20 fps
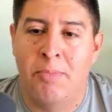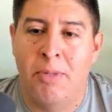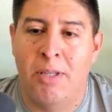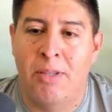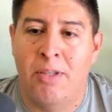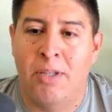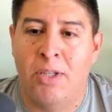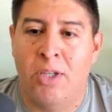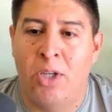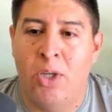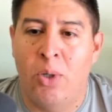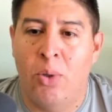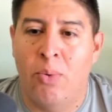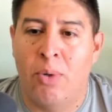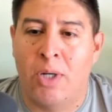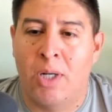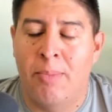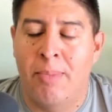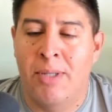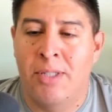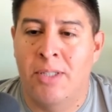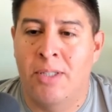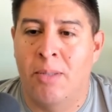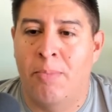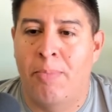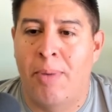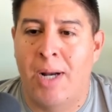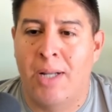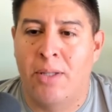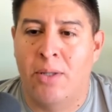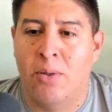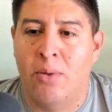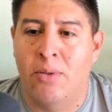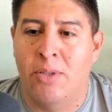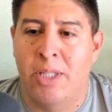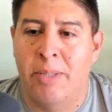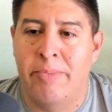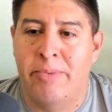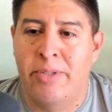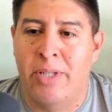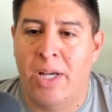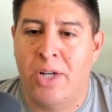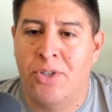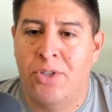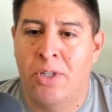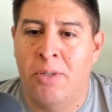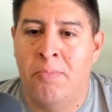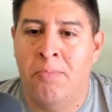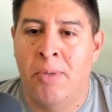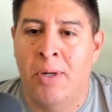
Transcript: SmithyQ recommends in the practical tips section,